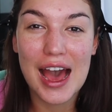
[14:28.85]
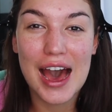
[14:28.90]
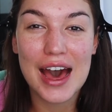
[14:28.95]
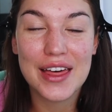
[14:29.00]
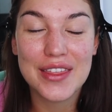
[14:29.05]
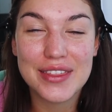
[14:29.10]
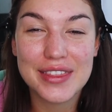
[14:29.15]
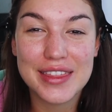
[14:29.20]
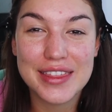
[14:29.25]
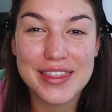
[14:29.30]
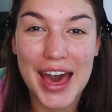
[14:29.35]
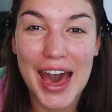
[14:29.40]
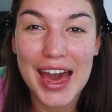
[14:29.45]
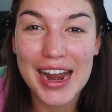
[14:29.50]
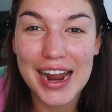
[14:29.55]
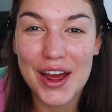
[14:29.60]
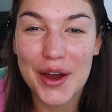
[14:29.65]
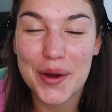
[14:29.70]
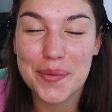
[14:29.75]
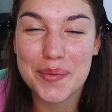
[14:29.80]
Other than
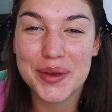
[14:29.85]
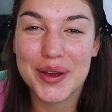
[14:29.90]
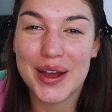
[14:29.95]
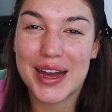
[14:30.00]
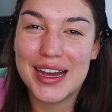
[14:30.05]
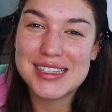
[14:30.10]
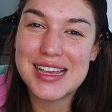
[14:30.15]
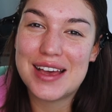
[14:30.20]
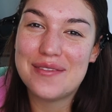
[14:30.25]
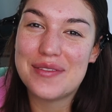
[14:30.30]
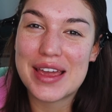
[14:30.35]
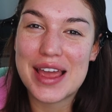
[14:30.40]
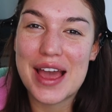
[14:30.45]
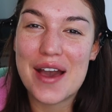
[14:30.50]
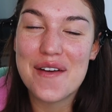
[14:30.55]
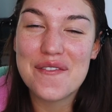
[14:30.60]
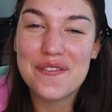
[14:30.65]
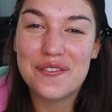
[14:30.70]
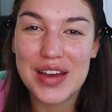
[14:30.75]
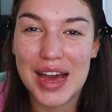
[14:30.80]
that, I hope you guys have a
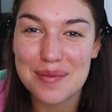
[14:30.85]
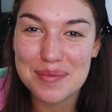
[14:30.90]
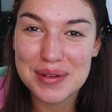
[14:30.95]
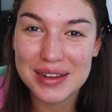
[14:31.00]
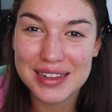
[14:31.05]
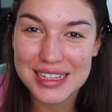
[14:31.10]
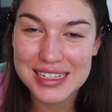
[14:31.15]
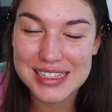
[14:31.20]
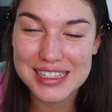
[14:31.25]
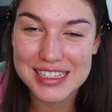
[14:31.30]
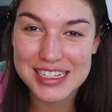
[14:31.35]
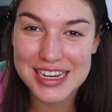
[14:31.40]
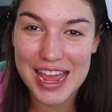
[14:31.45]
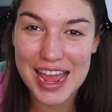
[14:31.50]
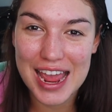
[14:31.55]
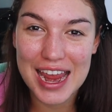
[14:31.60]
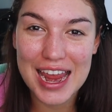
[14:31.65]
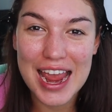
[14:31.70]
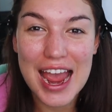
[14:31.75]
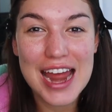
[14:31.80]
fabulous
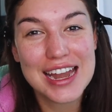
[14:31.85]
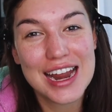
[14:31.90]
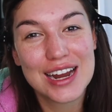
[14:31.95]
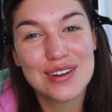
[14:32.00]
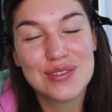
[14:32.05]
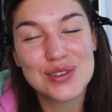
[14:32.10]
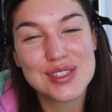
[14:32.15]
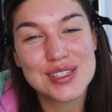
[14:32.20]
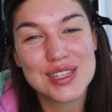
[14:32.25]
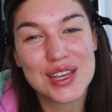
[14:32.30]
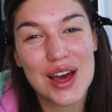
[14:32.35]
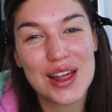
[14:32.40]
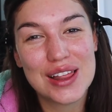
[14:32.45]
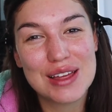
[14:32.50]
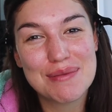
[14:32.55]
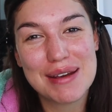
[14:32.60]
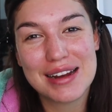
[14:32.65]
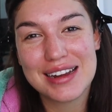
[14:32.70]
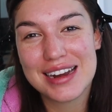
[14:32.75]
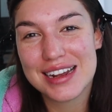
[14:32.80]
day and I will see y'all
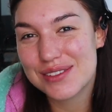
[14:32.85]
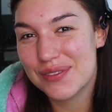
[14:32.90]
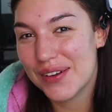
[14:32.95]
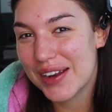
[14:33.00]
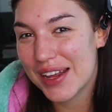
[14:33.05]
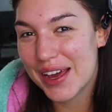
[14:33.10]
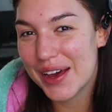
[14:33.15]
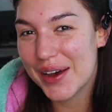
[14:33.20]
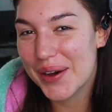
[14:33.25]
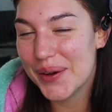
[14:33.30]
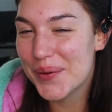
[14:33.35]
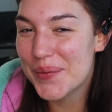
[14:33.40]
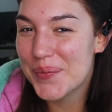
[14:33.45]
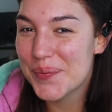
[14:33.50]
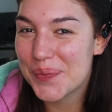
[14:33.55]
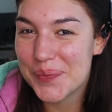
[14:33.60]
in my next video.